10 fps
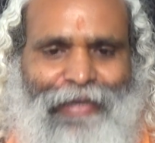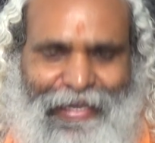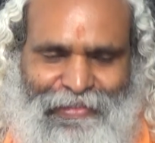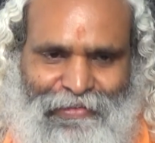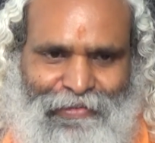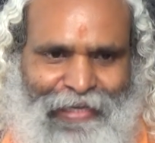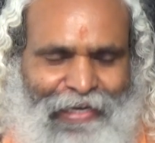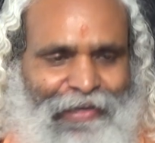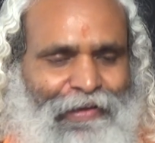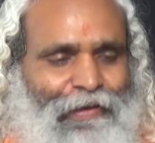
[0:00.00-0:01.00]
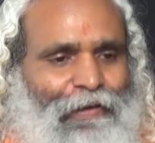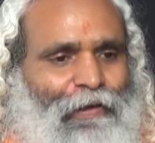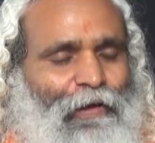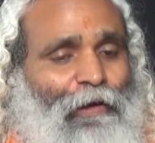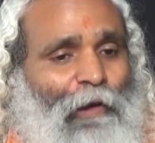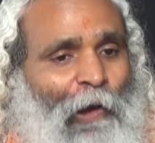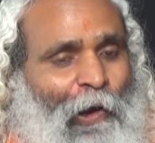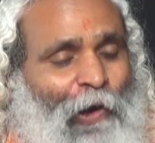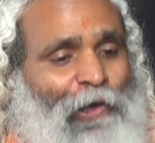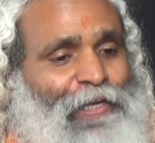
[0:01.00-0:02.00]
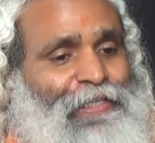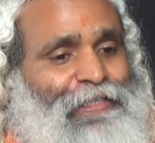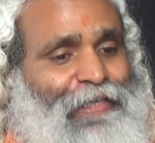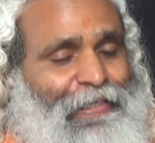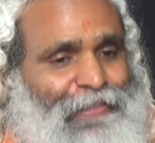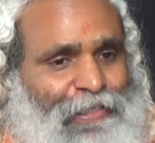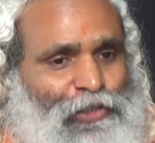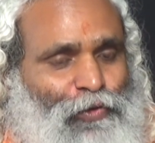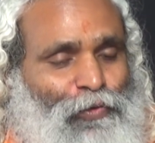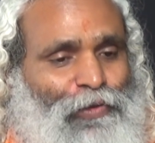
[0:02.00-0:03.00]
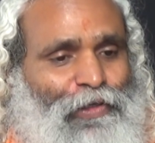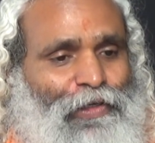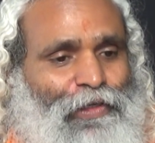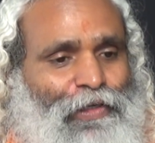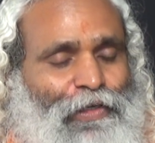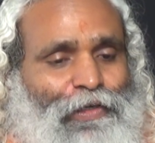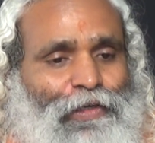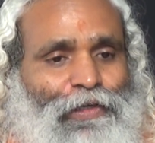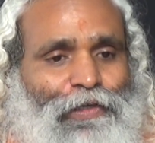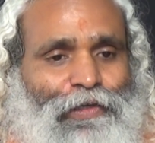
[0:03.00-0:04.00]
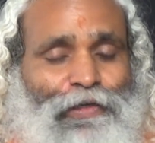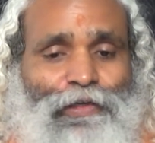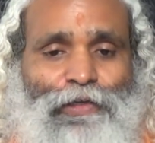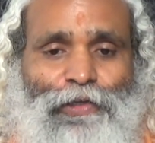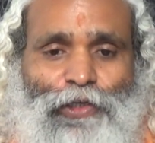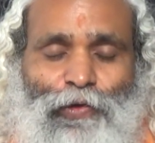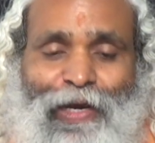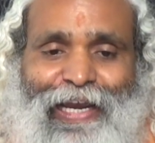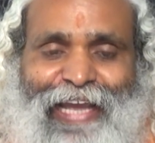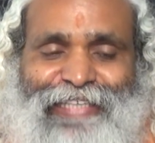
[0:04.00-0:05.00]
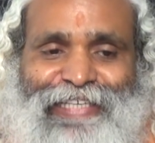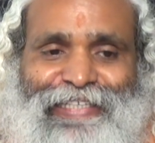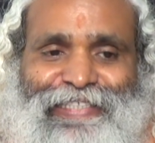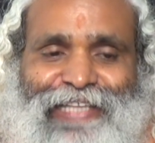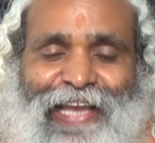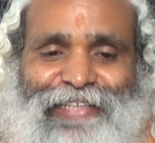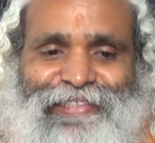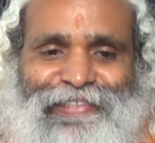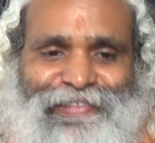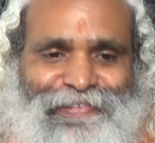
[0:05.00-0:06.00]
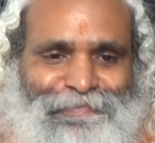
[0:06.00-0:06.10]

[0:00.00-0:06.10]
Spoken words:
externally, or it listens to your likes and dislikes.